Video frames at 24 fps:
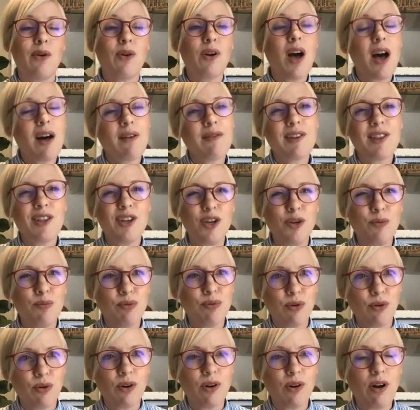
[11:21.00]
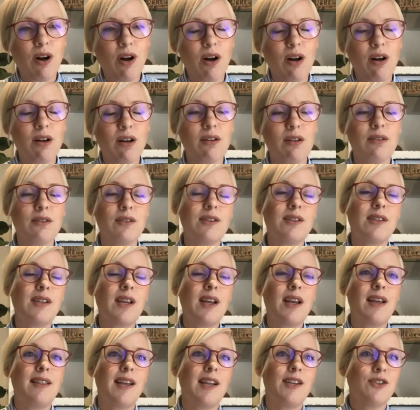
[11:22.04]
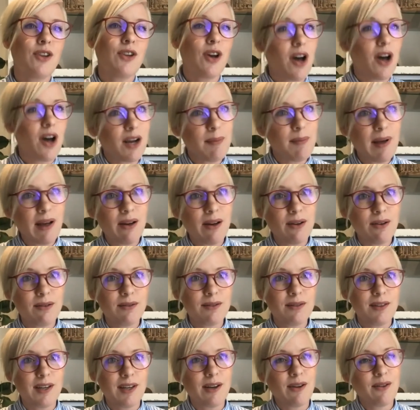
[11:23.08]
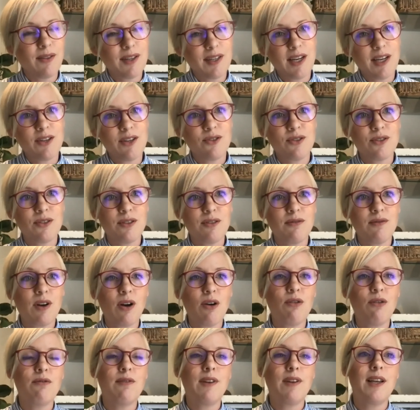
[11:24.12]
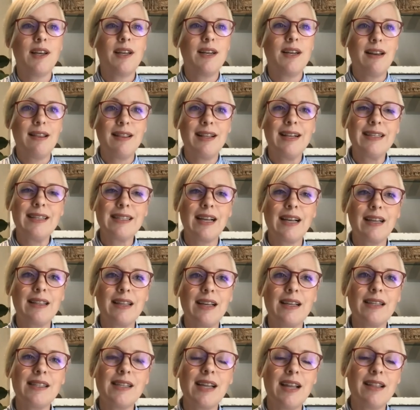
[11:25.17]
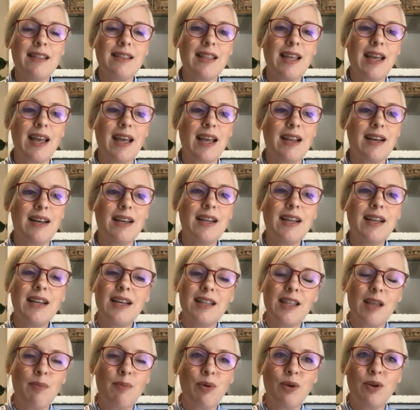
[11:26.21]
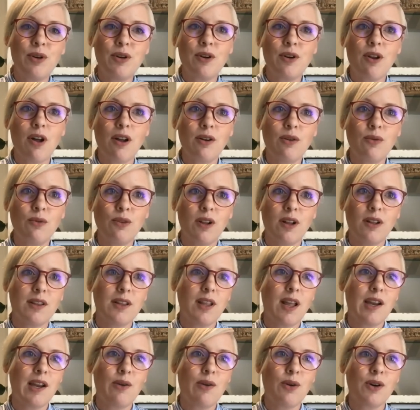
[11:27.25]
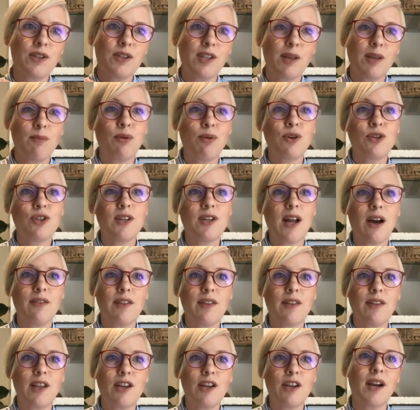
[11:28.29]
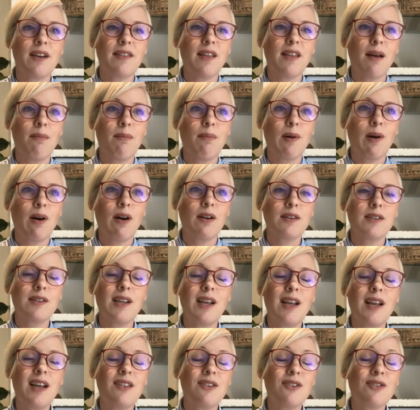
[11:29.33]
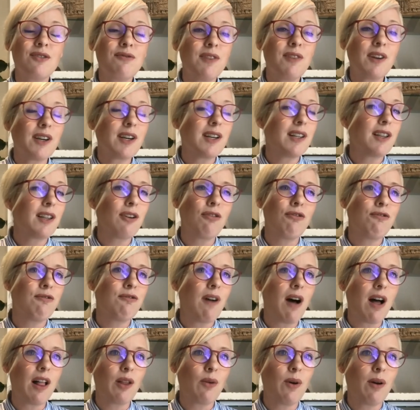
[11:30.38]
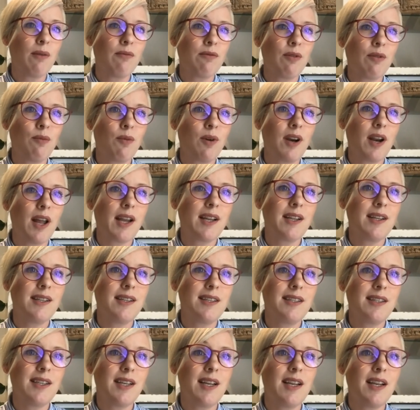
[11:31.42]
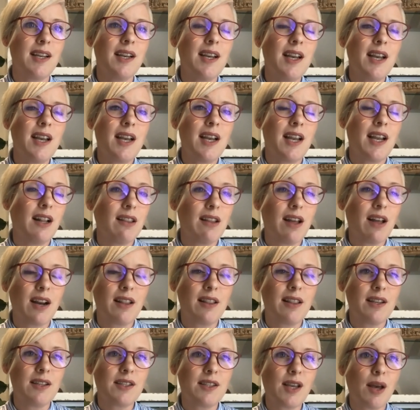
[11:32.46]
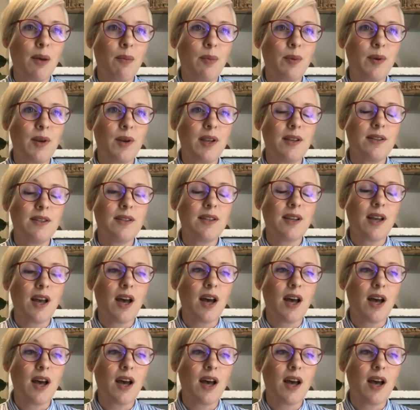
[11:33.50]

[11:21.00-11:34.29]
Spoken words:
cover the new protocols. They talk about, the dangers of COVID and things like this. And then they put in an online course, they push it out and they check that box. There's very little follow-up from what I can see in a lot of these companies